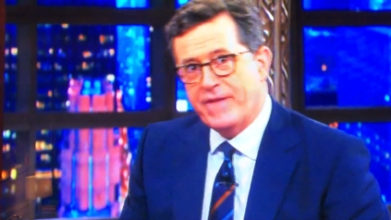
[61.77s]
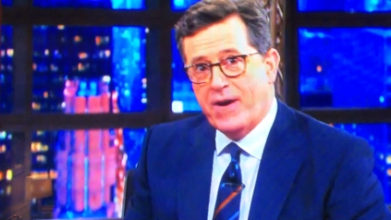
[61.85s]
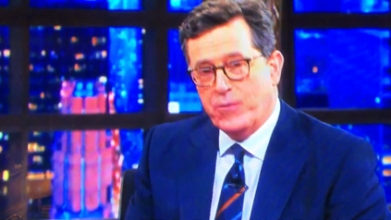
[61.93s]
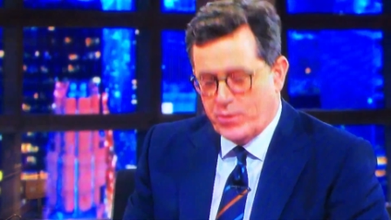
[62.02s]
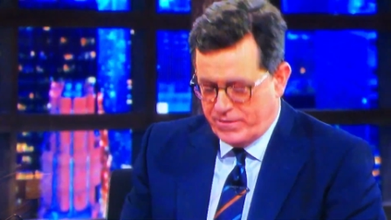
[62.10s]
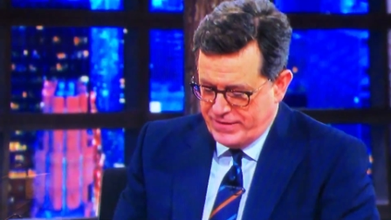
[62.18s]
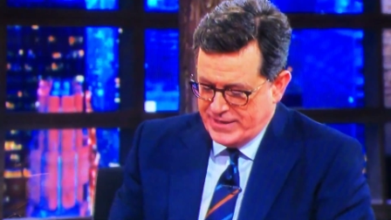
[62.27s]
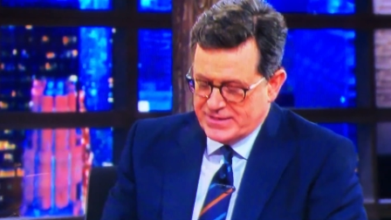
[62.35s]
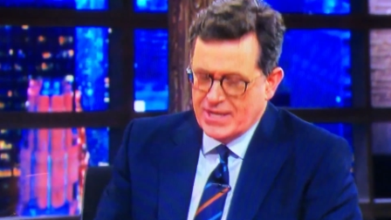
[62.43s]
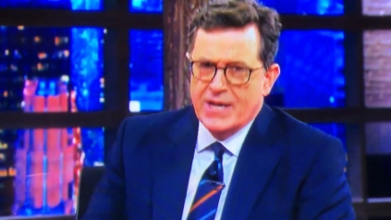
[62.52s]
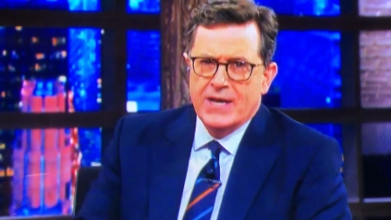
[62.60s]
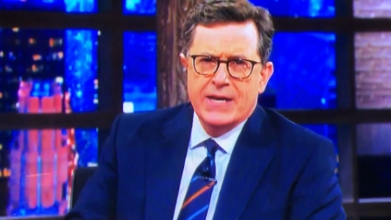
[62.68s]
found one of
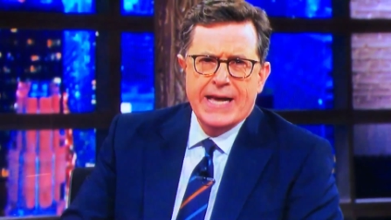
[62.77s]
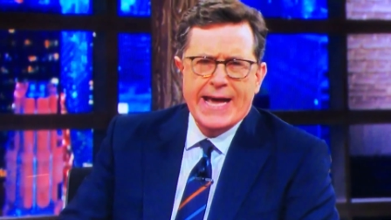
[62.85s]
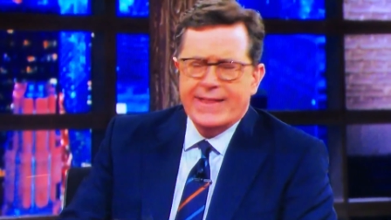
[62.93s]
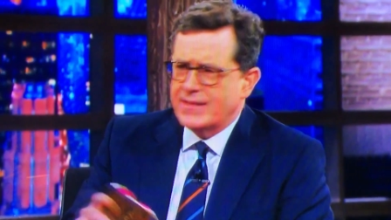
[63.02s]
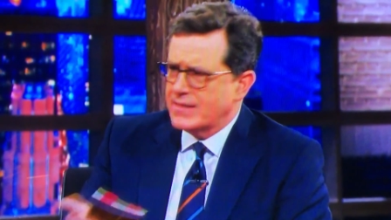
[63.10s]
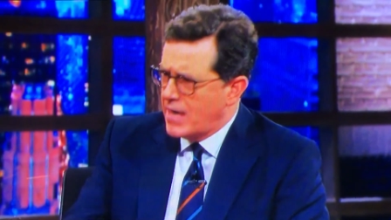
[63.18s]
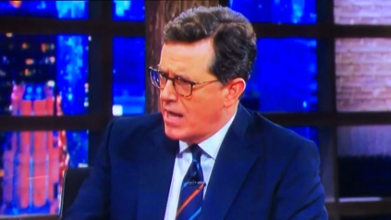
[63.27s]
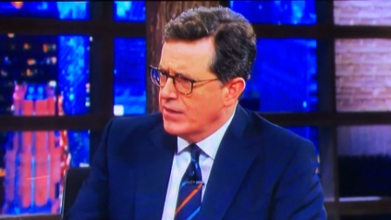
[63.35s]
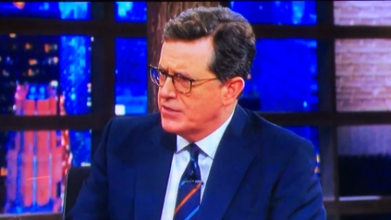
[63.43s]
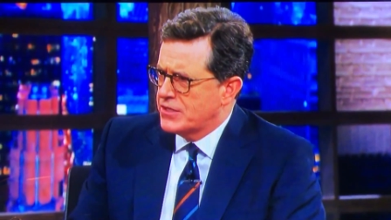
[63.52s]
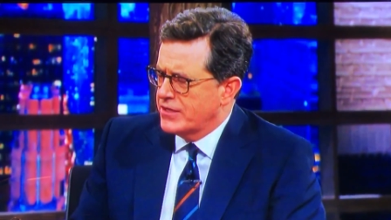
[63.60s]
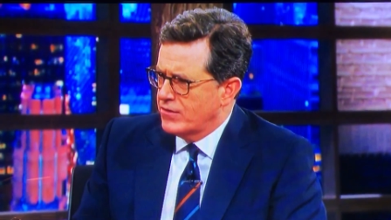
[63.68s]
these. At the
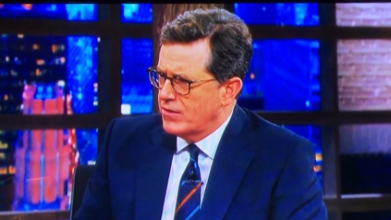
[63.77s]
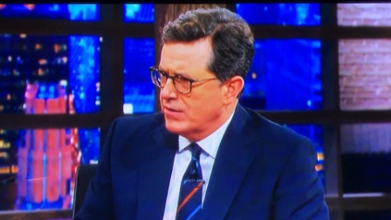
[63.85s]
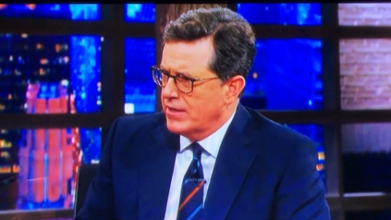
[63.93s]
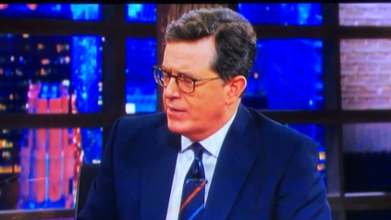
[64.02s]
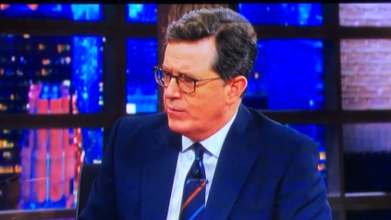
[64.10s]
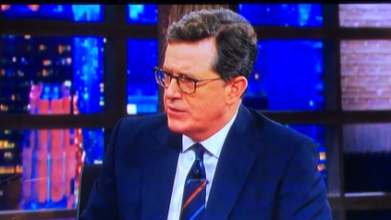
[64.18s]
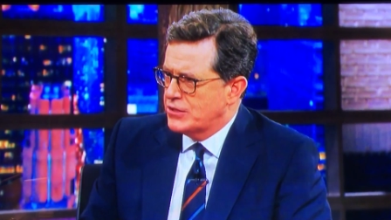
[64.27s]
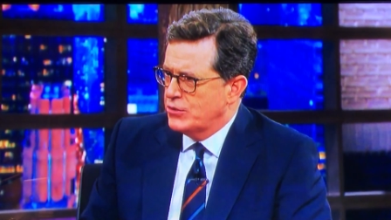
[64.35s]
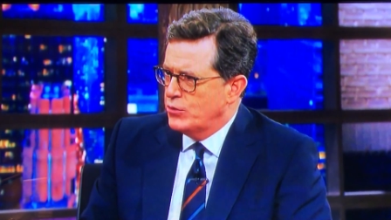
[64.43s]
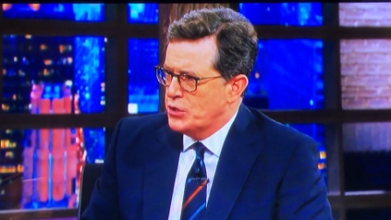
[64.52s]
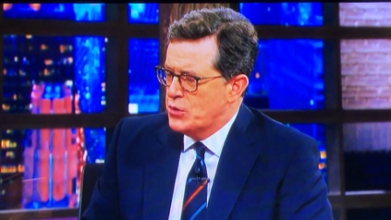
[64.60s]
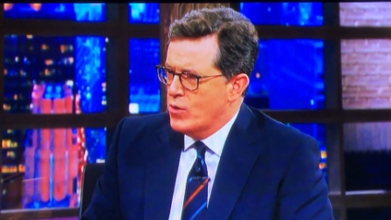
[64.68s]
college that your uncle and I went
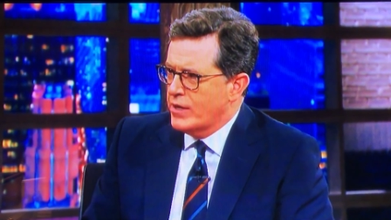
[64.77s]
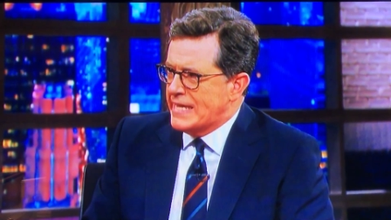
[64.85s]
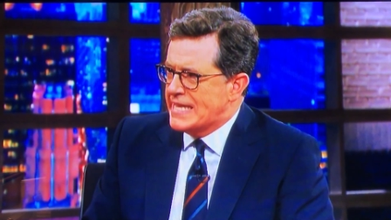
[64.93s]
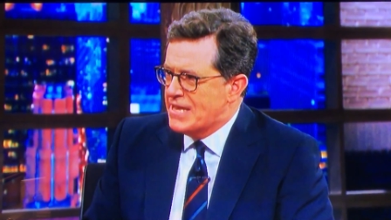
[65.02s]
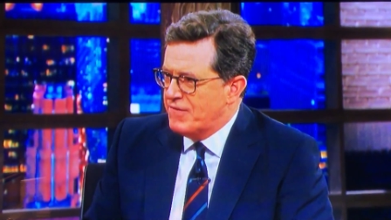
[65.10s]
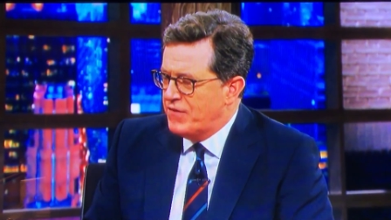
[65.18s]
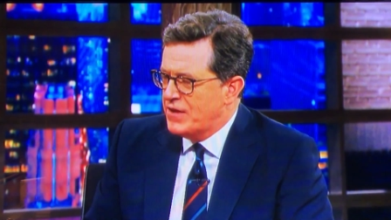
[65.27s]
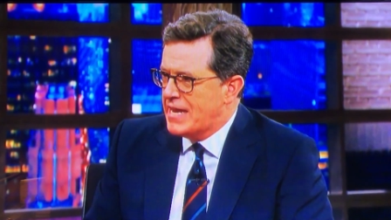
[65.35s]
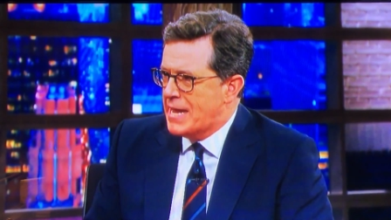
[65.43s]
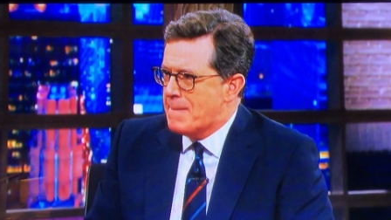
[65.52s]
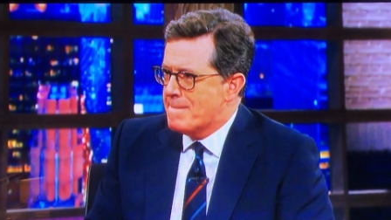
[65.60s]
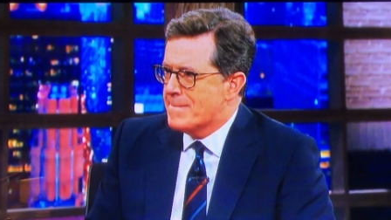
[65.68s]
to, you are
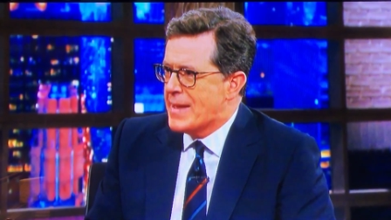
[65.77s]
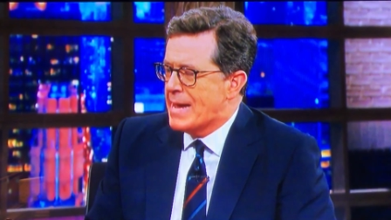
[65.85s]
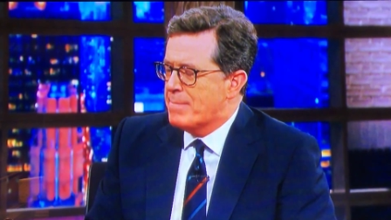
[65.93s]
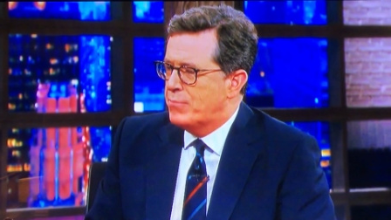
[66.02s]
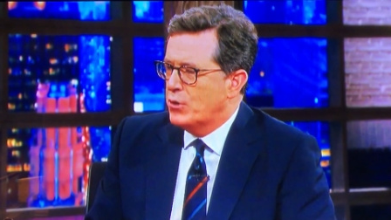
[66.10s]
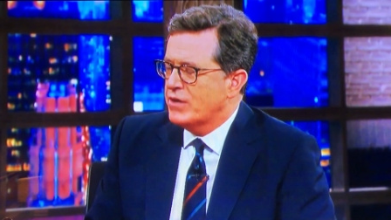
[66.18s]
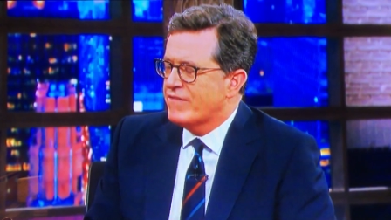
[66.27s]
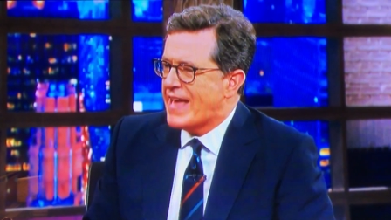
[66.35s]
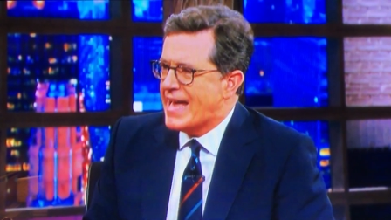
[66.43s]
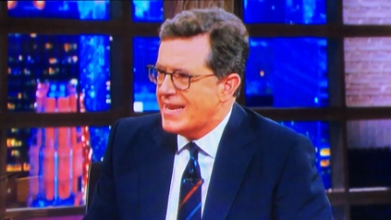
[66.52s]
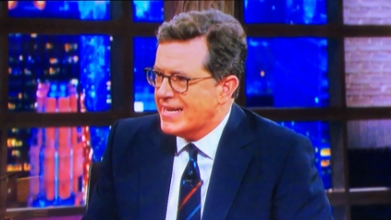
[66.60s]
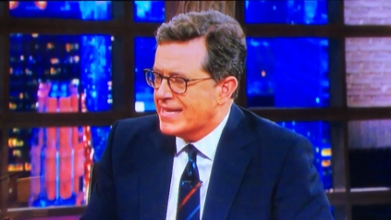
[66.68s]
given a, a book of
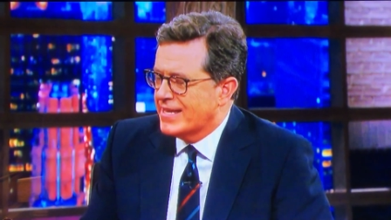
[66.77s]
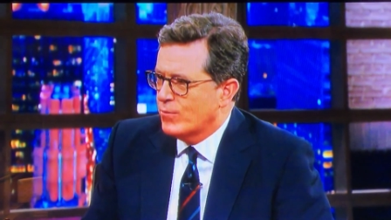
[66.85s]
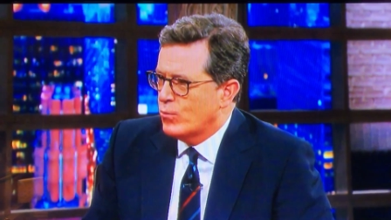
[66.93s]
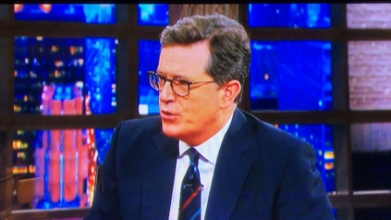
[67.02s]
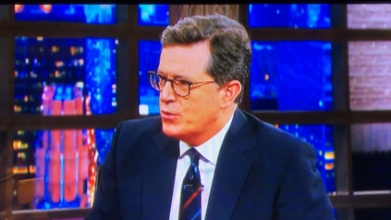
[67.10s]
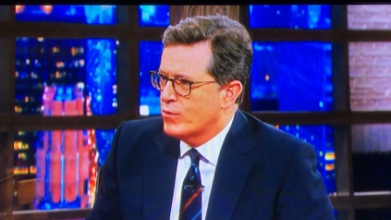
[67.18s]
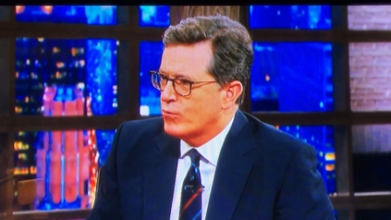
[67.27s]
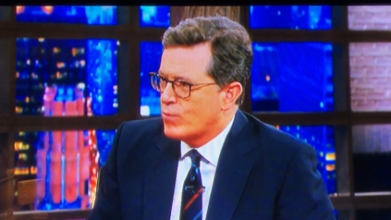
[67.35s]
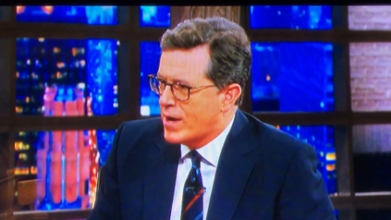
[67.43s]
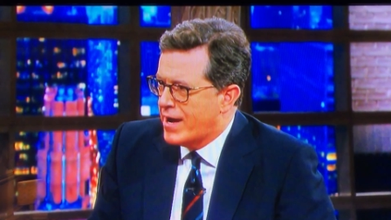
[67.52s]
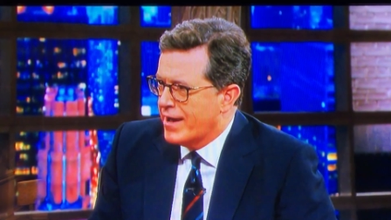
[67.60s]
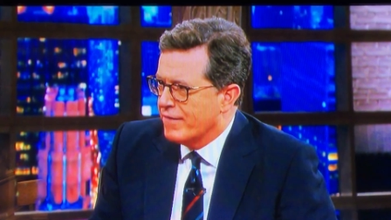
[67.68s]
etiquette when you
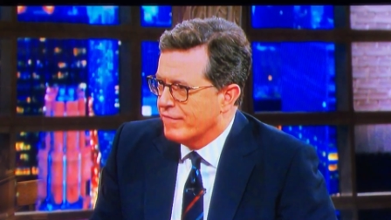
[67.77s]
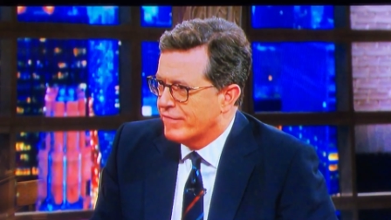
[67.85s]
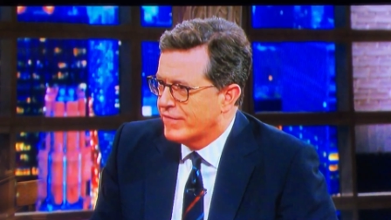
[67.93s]
arrive.